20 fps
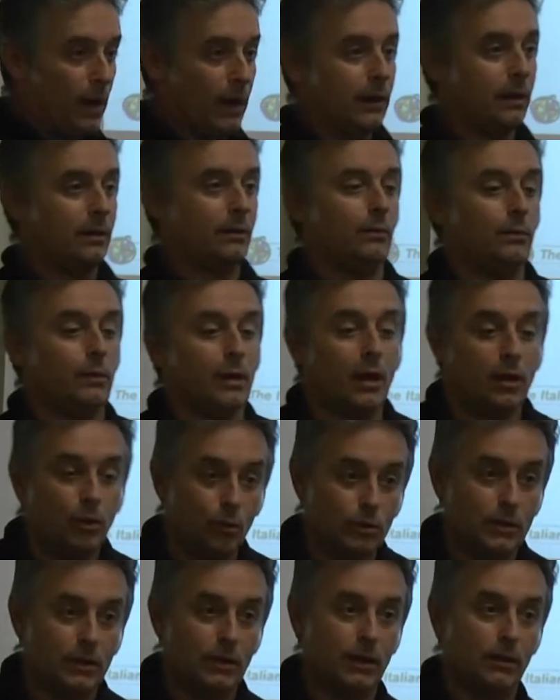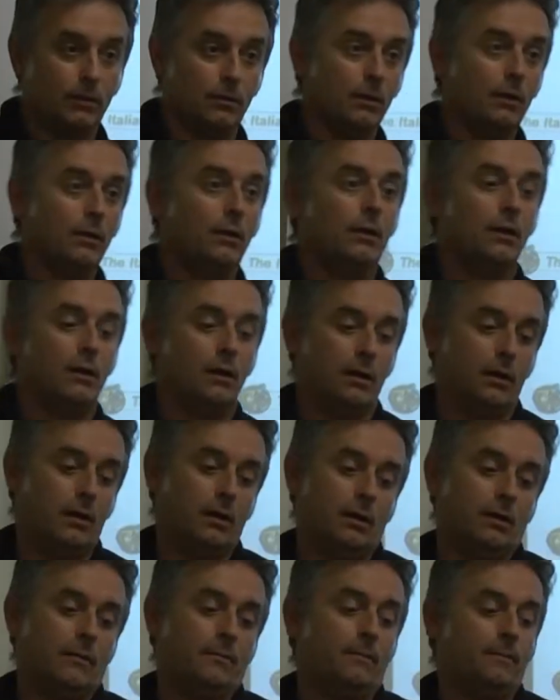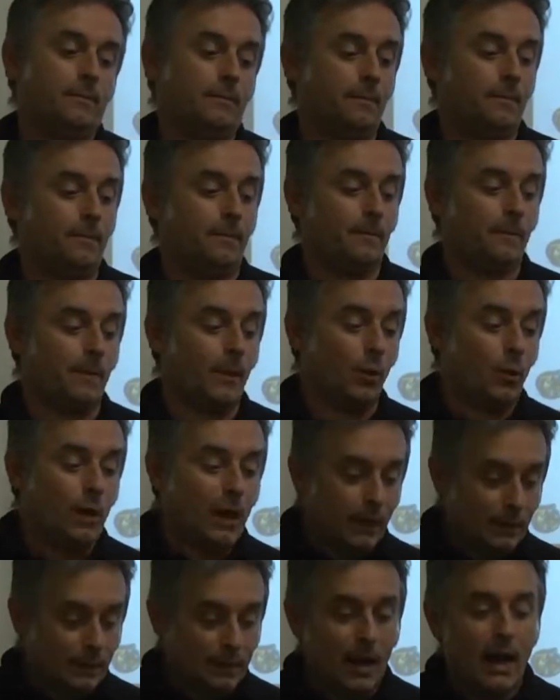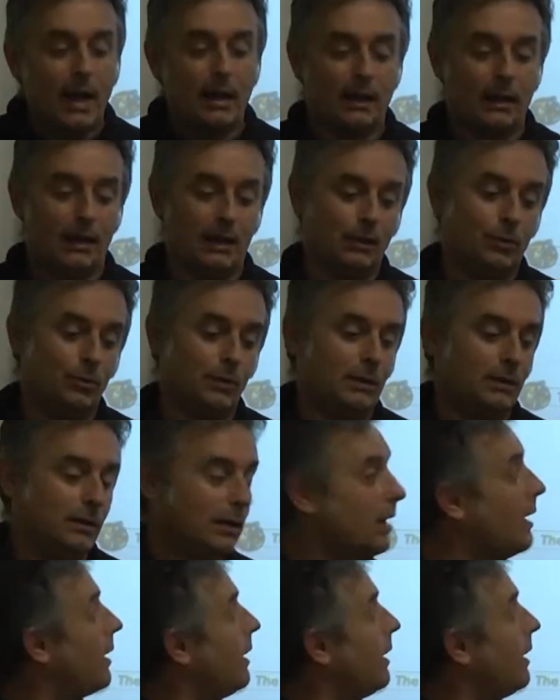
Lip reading: are using it, we are trying it with the